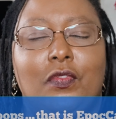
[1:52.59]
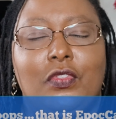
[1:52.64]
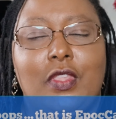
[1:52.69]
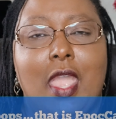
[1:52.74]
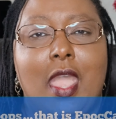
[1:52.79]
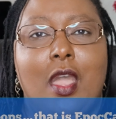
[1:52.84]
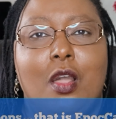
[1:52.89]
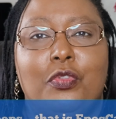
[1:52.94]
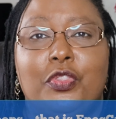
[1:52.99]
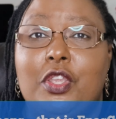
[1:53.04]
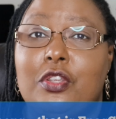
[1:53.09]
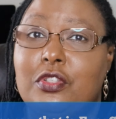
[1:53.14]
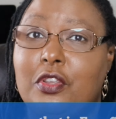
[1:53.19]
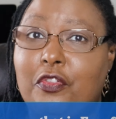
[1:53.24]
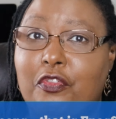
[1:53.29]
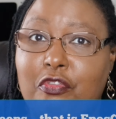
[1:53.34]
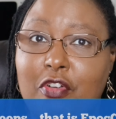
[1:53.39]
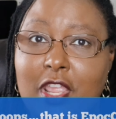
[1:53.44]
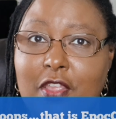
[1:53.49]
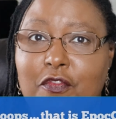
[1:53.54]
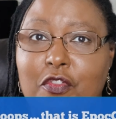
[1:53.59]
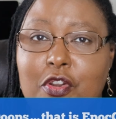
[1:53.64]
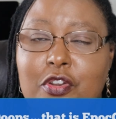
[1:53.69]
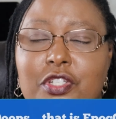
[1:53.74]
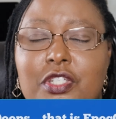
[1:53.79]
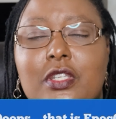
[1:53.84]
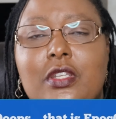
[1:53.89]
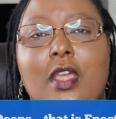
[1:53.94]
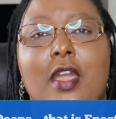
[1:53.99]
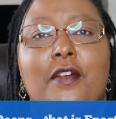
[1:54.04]
Now, there's a free
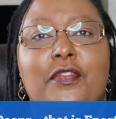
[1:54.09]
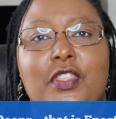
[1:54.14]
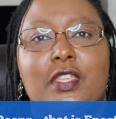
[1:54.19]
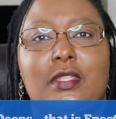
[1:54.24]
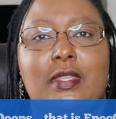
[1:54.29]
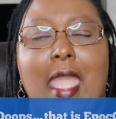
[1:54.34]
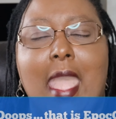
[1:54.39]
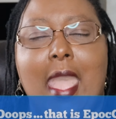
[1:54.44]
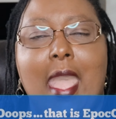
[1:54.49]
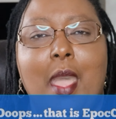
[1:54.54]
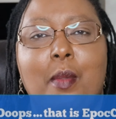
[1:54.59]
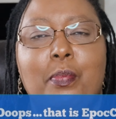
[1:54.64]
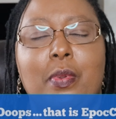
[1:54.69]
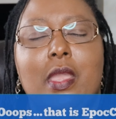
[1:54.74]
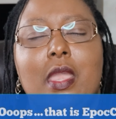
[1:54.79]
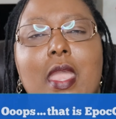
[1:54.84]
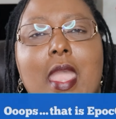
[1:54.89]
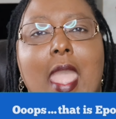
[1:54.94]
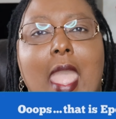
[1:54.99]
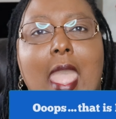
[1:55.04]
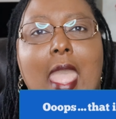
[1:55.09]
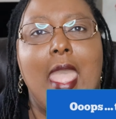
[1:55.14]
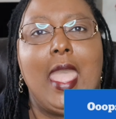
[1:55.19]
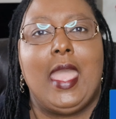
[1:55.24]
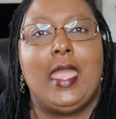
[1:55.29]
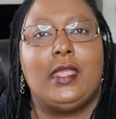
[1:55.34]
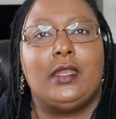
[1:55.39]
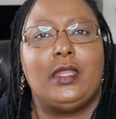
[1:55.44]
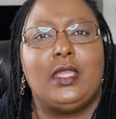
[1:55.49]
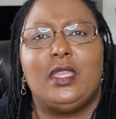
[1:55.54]
version of this app,
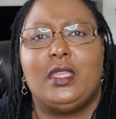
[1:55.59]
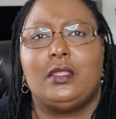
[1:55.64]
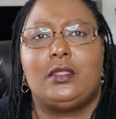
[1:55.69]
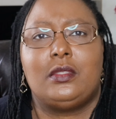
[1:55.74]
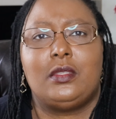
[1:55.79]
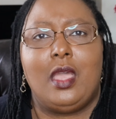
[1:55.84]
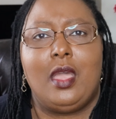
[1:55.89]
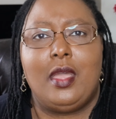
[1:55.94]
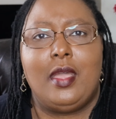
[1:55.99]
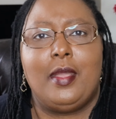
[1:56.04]
and it's